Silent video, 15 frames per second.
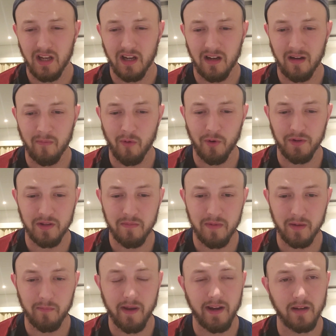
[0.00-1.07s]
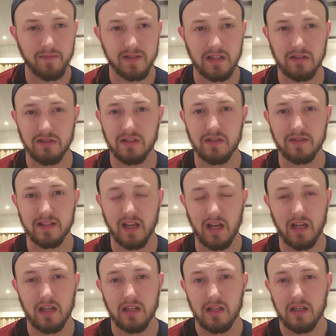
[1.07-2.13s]
Only the big man upstairs knows
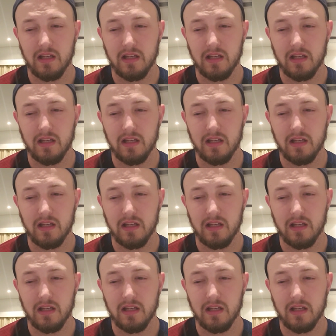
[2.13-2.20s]
that.